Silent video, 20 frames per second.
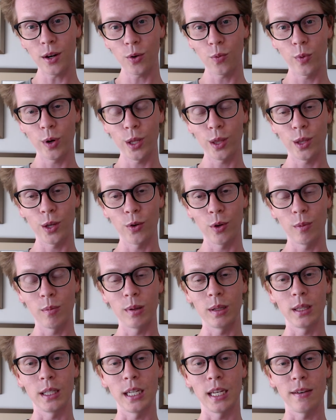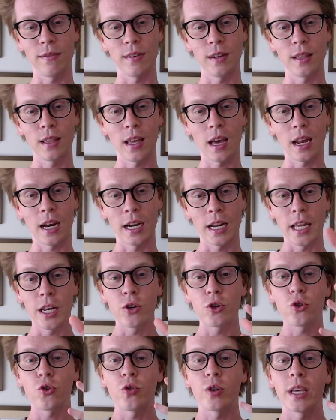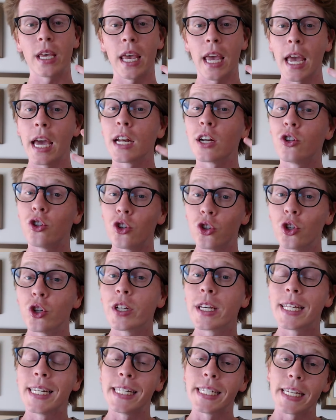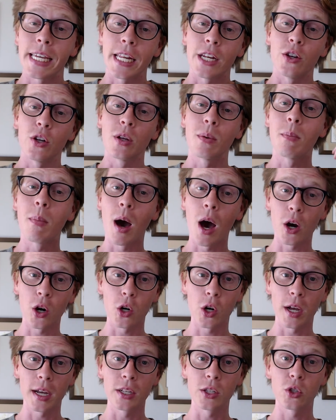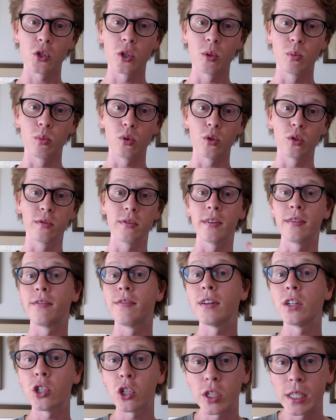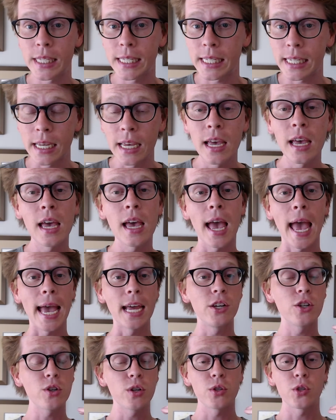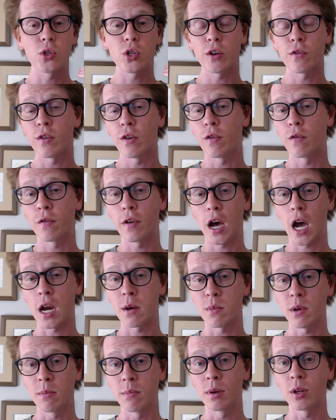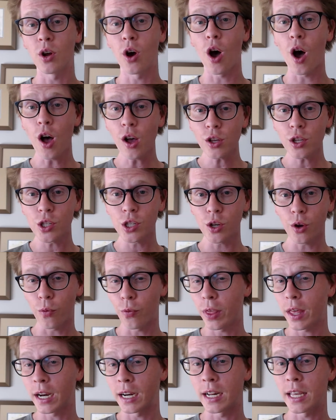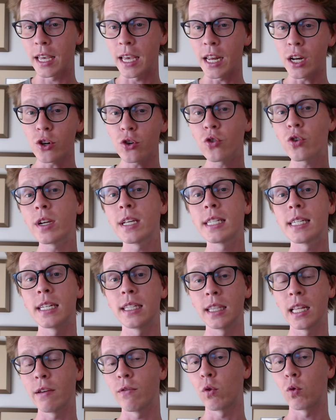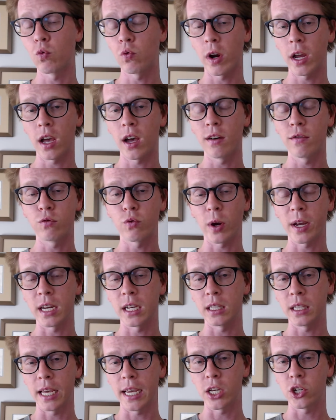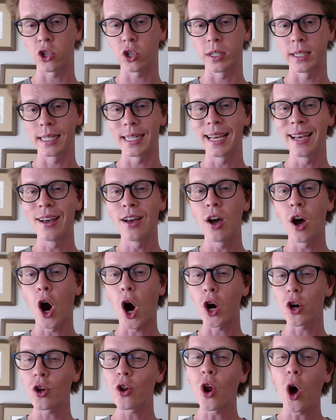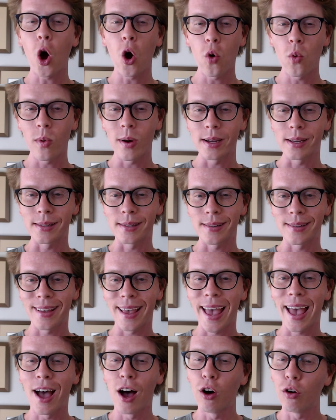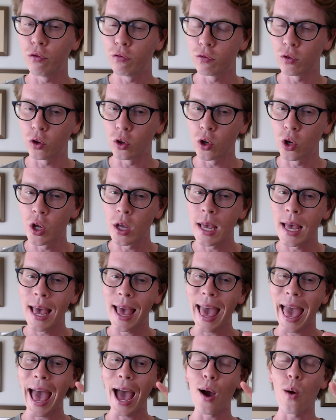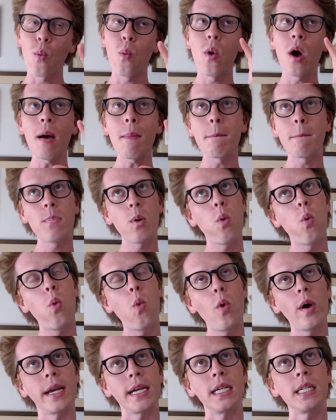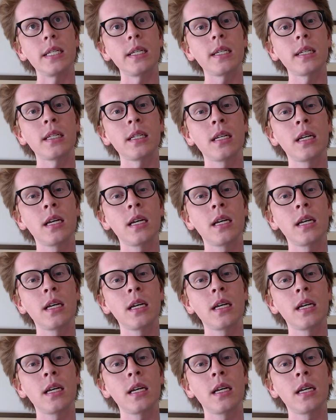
with you in believing that an industry can and should continue to modernize to improve efficiency and to conserve the environment, but also that an increasing level of regulations are not always helpful. At what point